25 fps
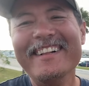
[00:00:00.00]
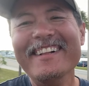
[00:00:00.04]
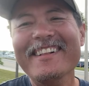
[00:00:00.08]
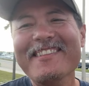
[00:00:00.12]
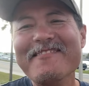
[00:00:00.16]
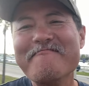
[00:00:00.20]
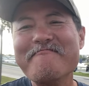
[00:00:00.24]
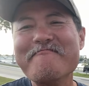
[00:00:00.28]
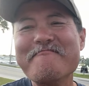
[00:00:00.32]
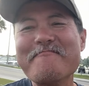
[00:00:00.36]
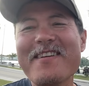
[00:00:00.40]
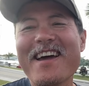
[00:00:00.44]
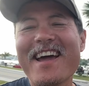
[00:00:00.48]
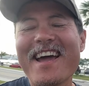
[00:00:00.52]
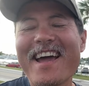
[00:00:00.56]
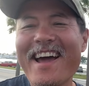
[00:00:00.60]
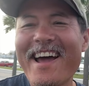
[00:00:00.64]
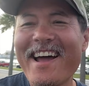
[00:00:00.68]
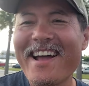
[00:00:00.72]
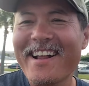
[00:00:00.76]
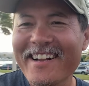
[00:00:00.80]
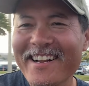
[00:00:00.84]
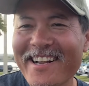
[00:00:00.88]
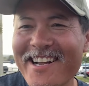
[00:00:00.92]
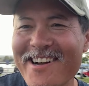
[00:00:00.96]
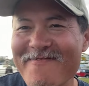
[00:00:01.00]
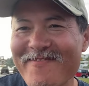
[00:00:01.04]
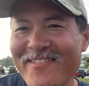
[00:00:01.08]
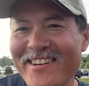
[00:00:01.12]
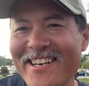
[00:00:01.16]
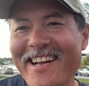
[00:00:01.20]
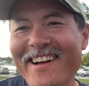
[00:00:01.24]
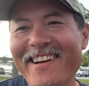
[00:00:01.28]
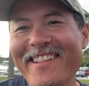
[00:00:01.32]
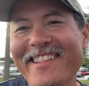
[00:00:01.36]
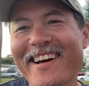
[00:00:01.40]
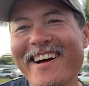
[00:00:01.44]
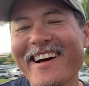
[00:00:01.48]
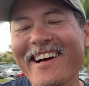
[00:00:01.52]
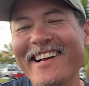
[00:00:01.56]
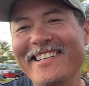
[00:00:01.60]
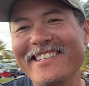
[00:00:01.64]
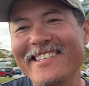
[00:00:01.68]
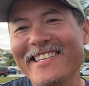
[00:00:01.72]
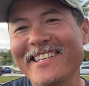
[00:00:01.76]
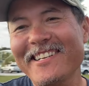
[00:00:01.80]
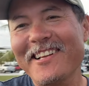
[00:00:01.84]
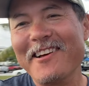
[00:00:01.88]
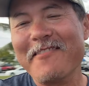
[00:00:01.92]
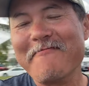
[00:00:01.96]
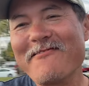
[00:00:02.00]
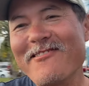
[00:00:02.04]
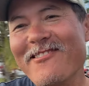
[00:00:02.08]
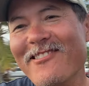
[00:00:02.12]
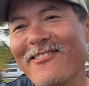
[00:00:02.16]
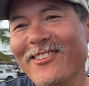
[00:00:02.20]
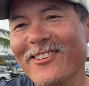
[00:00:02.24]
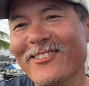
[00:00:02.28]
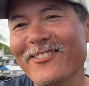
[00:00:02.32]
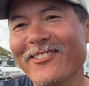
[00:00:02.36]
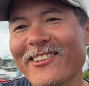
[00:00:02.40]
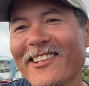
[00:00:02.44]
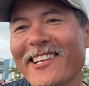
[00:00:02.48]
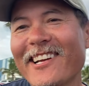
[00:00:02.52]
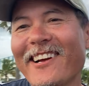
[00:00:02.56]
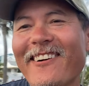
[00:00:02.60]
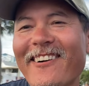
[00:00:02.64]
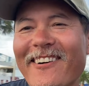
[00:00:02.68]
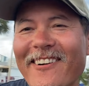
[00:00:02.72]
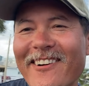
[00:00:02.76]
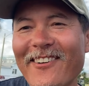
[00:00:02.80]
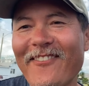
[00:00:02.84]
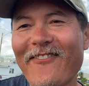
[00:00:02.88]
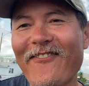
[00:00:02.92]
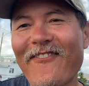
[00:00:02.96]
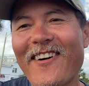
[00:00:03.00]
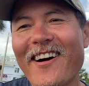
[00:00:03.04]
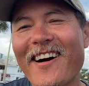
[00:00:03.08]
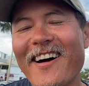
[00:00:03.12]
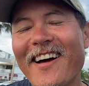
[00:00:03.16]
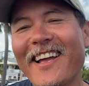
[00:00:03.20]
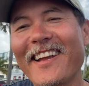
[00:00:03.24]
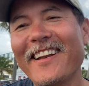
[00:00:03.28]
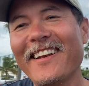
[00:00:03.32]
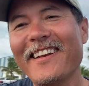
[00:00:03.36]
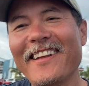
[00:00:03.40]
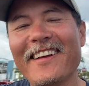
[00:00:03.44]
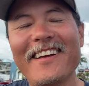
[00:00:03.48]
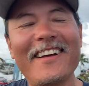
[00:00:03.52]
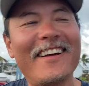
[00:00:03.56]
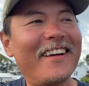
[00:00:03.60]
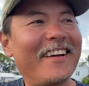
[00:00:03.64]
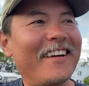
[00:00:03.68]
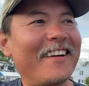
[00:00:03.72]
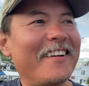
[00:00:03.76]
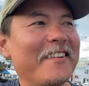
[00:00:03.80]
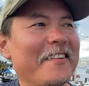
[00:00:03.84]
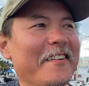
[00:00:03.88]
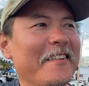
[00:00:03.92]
Man, coming down the ICW, it was really hard to find you